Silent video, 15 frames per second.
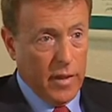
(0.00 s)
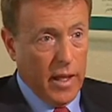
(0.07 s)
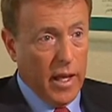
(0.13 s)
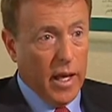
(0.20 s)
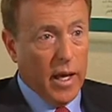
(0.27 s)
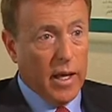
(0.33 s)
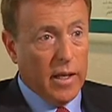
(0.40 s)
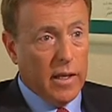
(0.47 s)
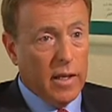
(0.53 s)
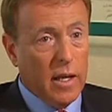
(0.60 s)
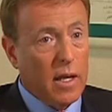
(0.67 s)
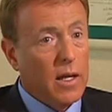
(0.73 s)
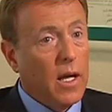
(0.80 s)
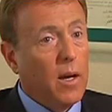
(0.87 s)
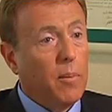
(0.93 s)
And
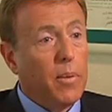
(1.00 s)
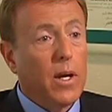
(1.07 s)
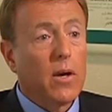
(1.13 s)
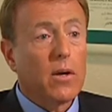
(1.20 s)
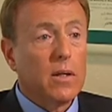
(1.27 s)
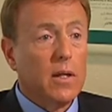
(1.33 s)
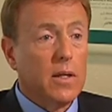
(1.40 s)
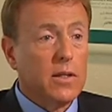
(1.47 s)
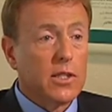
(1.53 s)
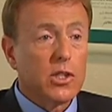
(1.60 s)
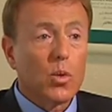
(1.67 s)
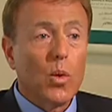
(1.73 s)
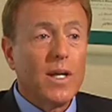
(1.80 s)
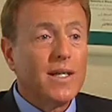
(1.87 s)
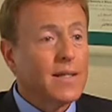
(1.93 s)
apparently
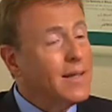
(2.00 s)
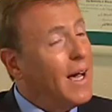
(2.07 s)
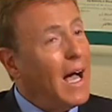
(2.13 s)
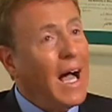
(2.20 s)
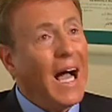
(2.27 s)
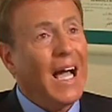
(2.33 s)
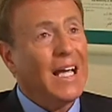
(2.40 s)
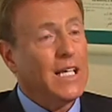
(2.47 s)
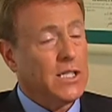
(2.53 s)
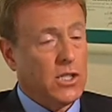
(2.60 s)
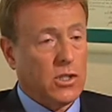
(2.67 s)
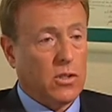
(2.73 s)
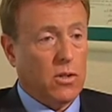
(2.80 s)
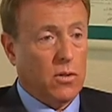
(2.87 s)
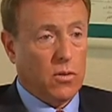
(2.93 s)
this went to the
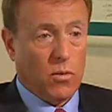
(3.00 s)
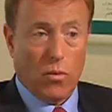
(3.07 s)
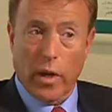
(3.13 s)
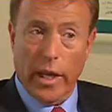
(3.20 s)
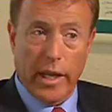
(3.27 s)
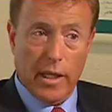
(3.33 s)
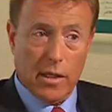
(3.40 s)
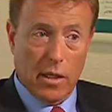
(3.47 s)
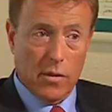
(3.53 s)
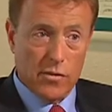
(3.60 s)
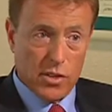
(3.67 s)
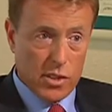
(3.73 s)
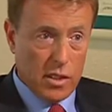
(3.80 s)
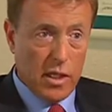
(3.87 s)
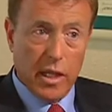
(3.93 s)
highest rank of
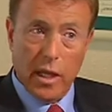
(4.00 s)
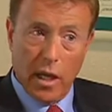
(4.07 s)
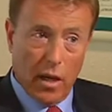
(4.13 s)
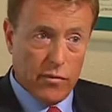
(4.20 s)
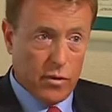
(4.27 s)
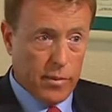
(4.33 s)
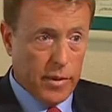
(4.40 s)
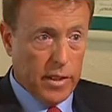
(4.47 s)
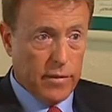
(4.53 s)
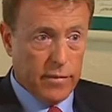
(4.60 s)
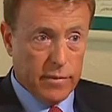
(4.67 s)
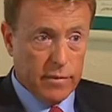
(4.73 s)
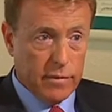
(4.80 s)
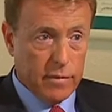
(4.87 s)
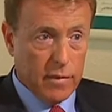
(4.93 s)
city government,
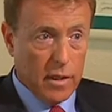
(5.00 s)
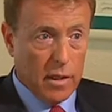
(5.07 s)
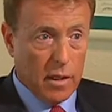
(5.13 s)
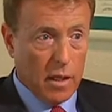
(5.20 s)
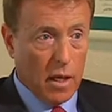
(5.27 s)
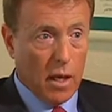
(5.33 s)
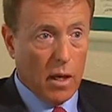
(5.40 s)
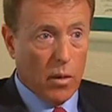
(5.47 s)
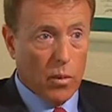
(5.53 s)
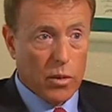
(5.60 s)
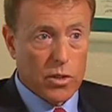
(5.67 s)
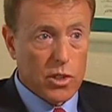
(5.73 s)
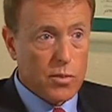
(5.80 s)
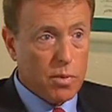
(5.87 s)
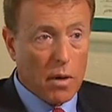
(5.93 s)

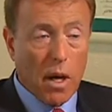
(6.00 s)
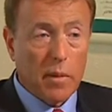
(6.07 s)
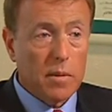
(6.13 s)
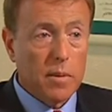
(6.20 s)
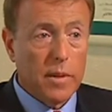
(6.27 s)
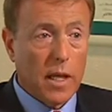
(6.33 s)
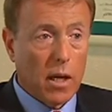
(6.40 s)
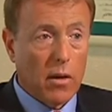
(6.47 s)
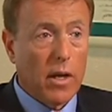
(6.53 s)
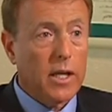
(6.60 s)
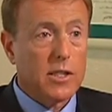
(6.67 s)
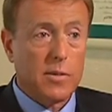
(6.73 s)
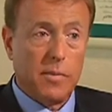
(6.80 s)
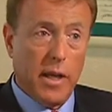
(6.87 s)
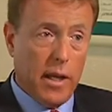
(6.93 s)
which is probably our
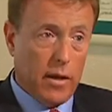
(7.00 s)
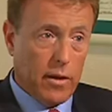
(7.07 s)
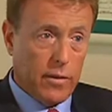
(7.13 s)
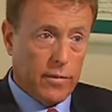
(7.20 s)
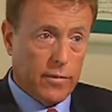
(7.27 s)
ex-mayor.